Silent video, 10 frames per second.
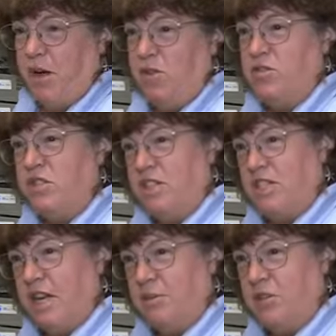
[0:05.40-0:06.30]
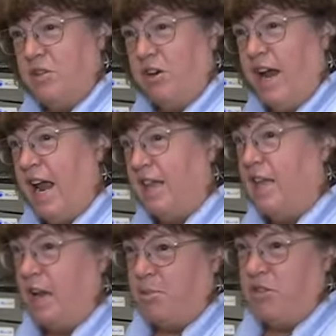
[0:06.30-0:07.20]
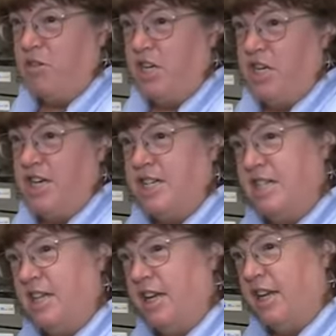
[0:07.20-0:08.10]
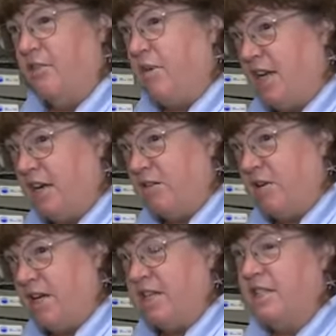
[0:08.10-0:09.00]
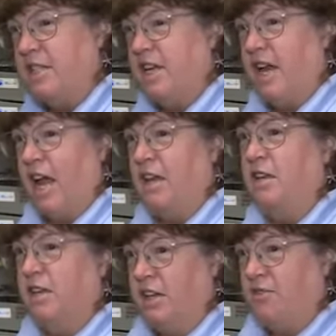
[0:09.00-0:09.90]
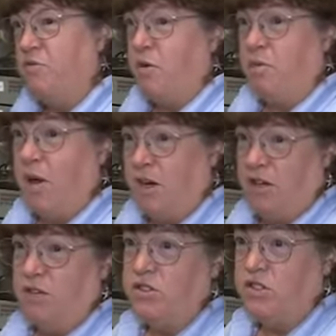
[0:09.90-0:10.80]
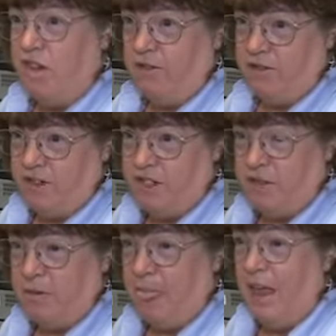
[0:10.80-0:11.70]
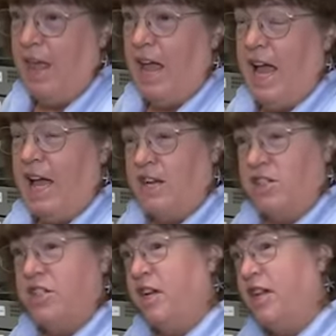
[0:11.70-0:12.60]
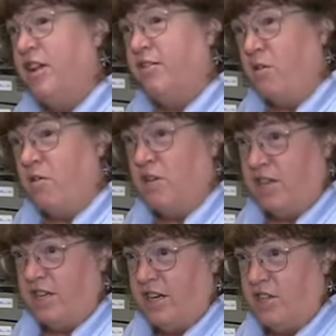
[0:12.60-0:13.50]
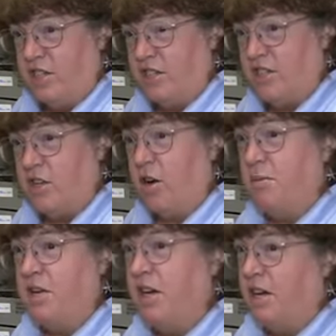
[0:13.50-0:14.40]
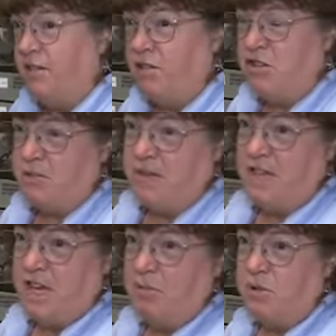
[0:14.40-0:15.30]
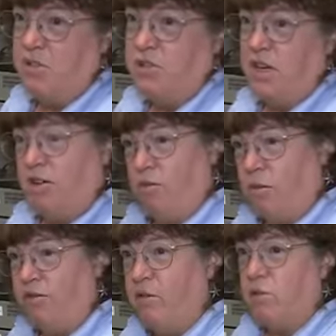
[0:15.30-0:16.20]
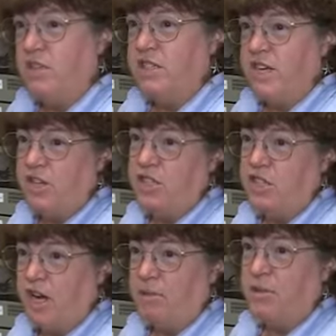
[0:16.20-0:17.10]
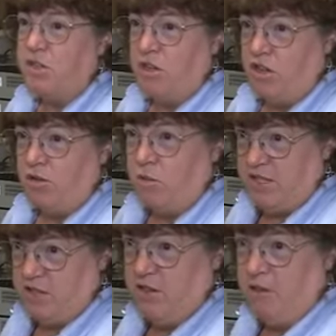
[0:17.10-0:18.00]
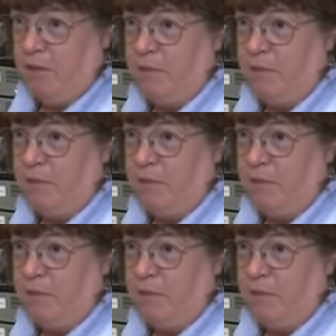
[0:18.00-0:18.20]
Bioacoustics Laboratory had the opportunity to study 3 killer whales that had lived with bottlenose dolphins and to study their vocalization. So I'm going to give you some examples of one vocalization type. It's called a whistle.